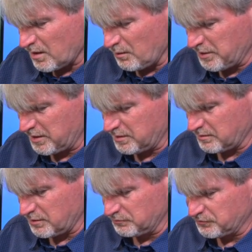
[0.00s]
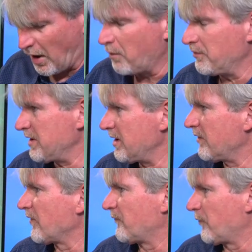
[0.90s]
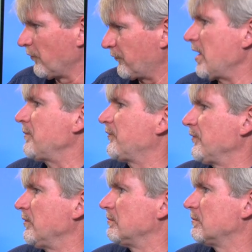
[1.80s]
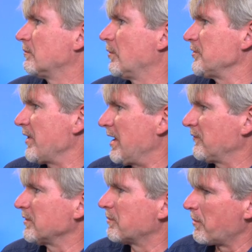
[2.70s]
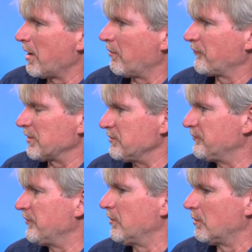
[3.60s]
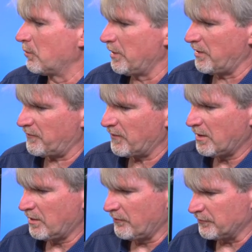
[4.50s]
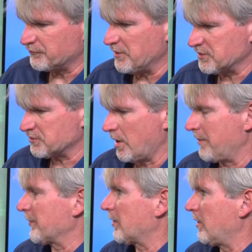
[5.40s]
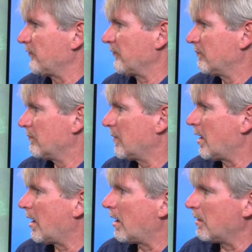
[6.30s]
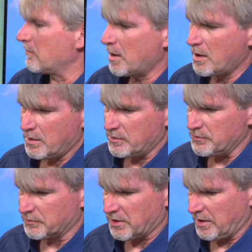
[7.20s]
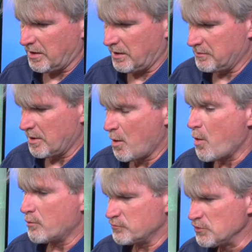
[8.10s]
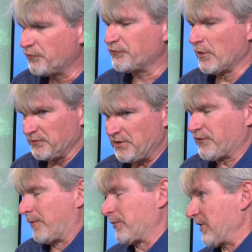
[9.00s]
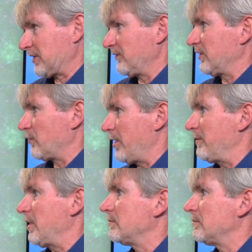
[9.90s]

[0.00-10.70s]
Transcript: we you don't need the full escape suit when you're handling the propellants like you do with the traditional hypergols. Um, you can you still need some protective equipment.